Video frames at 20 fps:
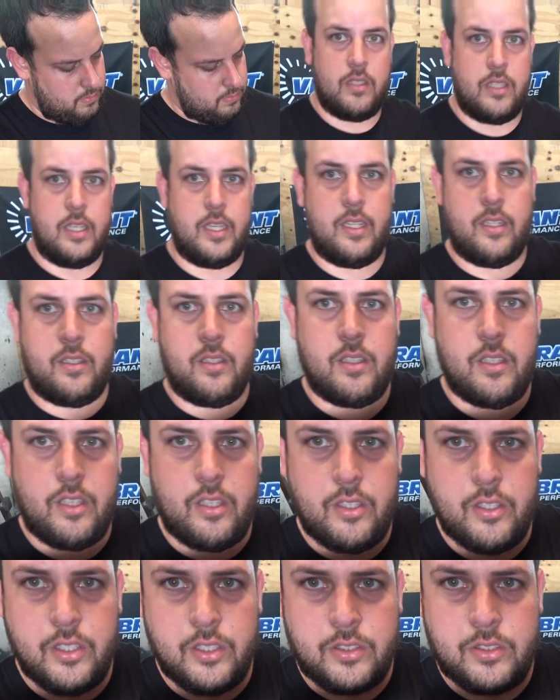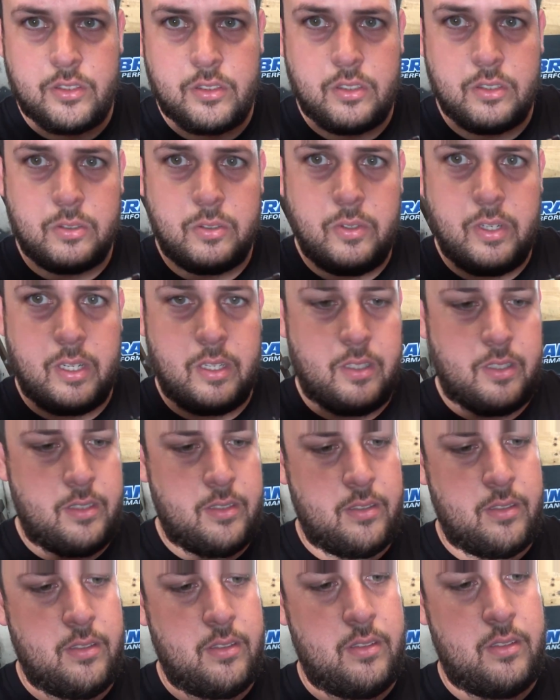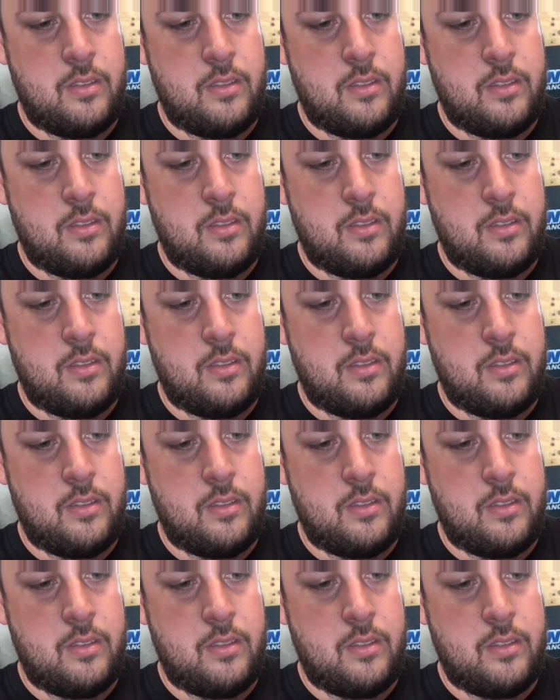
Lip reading: Then you just screw it on